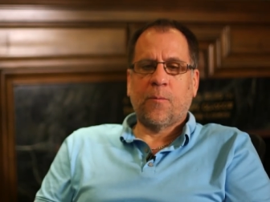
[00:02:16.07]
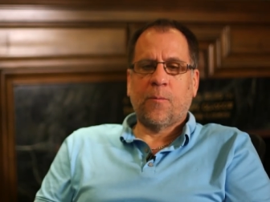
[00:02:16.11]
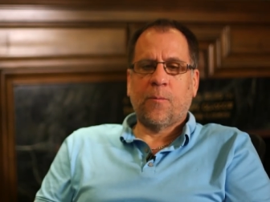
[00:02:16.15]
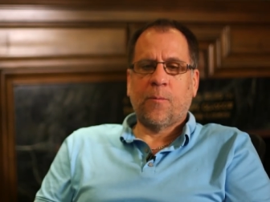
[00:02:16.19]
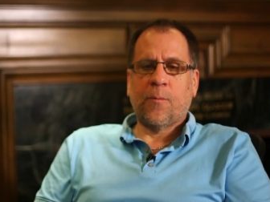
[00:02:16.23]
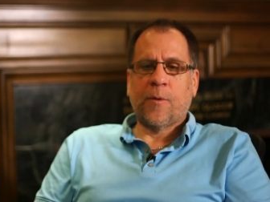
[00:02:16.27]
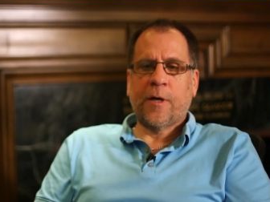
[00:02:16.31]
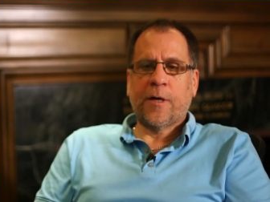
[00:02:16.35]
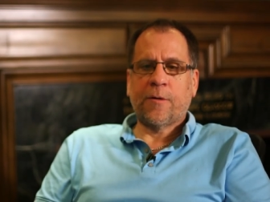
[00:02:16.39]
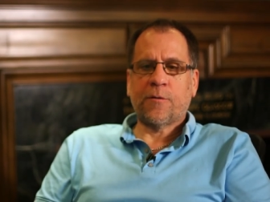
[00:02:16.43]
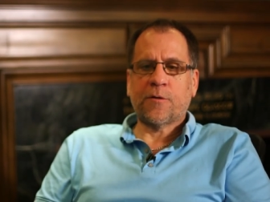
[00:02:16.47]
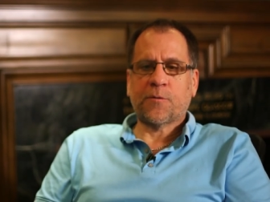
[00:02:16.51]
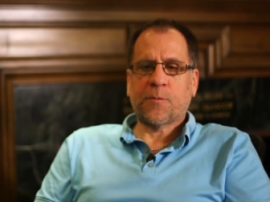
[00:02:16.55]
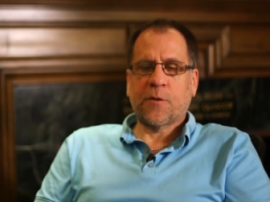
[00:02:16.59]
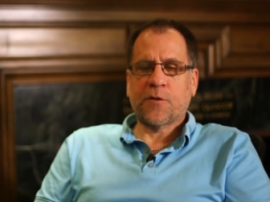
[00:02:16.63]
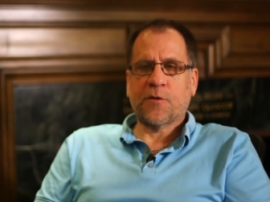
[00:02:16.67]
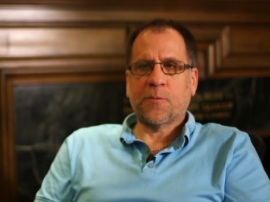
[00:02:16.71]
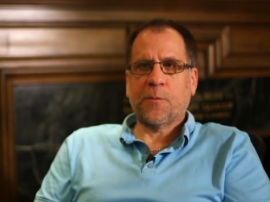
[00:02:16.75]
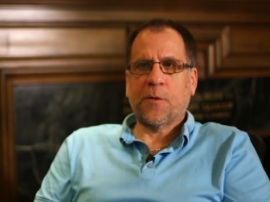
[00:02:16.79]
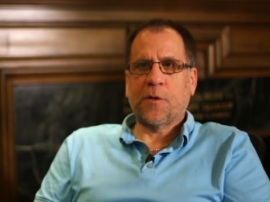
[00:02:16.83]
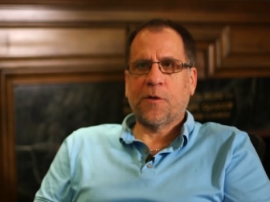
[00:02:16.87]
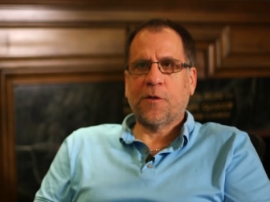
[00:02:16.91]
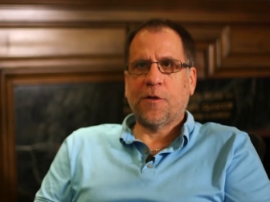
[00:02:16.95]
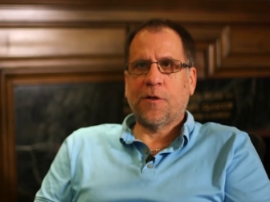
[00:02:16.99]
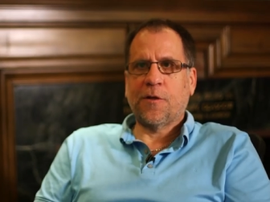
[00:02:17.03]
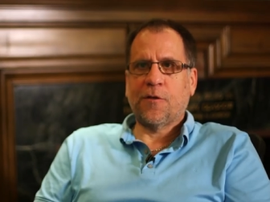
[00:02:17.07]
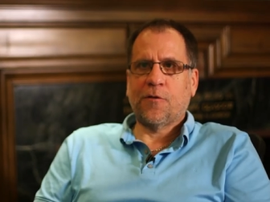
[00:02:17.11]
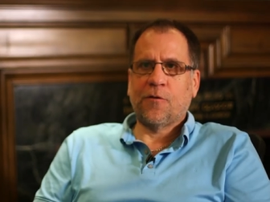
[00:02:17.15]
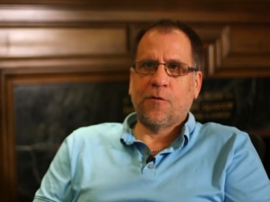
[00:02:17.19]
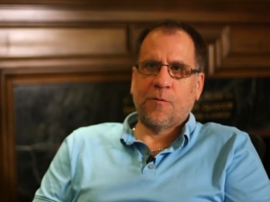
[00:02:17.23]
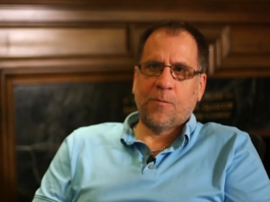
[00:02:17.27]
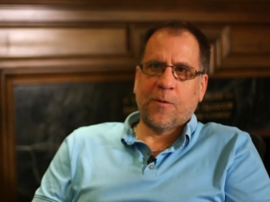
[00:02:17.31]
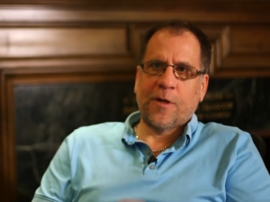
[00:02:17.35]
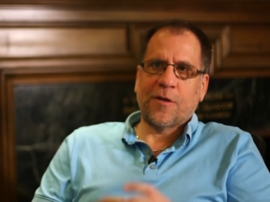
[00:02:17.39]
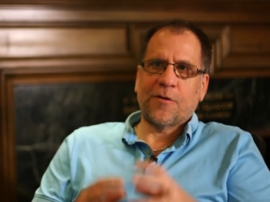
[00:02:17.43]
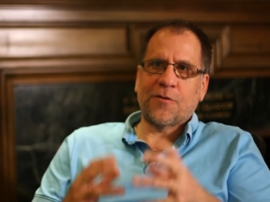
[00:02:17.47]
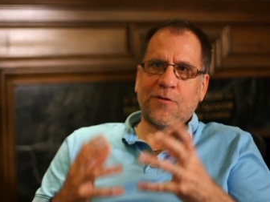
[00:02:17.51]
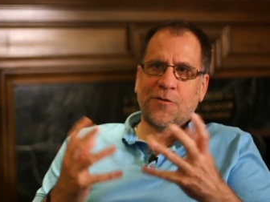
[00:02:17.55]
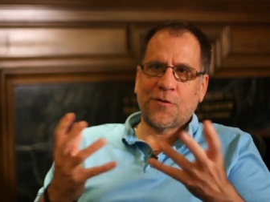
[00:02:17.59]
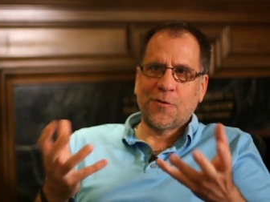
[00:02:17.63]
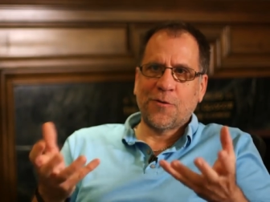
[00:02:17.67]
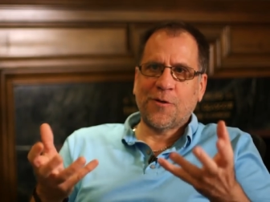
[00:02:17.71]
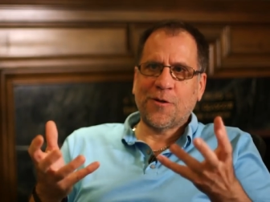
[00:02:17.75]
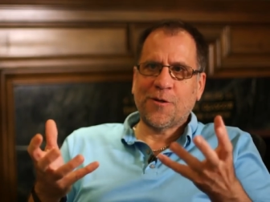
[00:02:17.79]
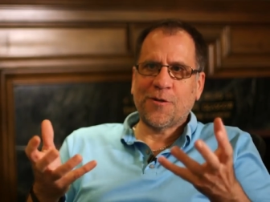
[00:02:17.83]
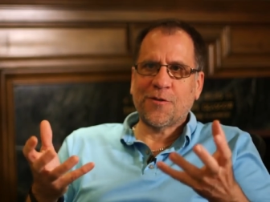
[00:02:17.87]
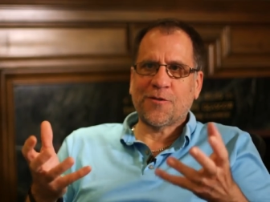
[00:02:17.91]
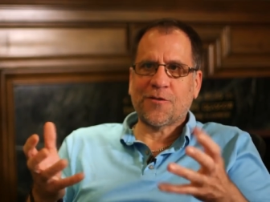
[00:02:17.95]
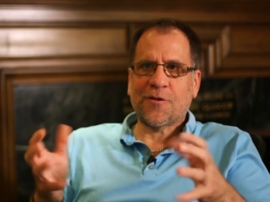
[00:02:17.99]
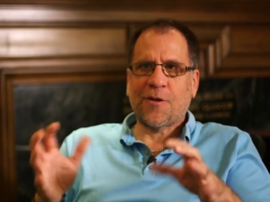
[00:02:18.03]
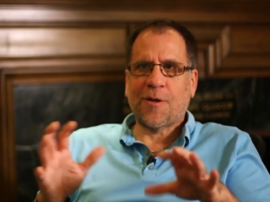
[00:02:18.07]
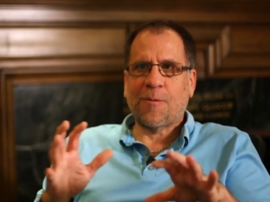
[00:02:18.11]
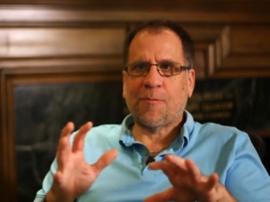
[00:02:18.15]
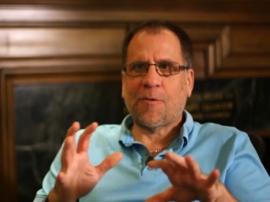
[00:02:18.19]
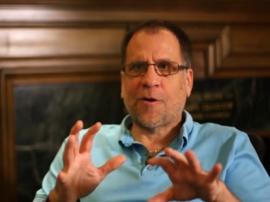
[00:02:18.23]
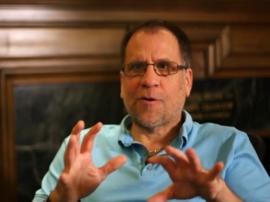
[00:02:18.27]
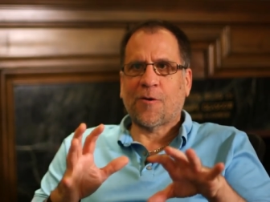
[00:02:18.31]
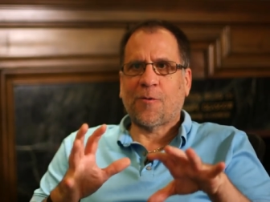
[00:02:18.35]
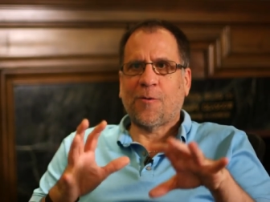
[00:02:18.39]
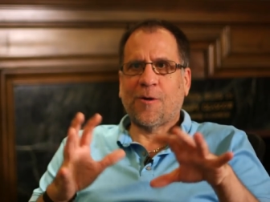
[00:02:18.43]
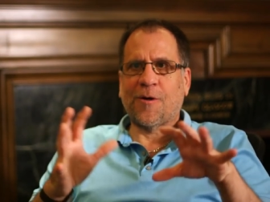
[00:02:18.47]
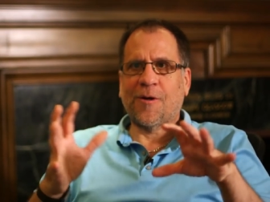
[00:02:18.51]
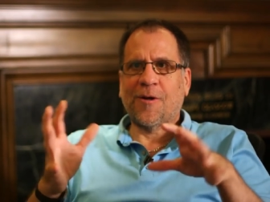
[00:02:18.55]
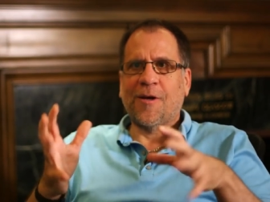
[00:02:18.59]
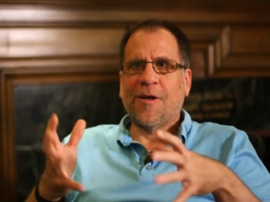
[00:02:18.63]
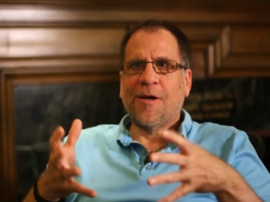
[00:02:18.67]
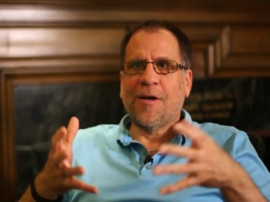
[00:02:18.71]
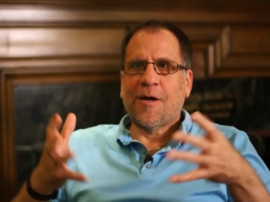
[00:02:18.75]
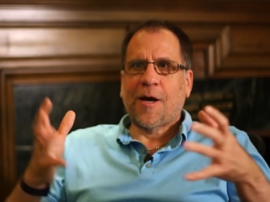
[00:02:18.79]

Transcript: my responsibility to my students, and I'm not quite.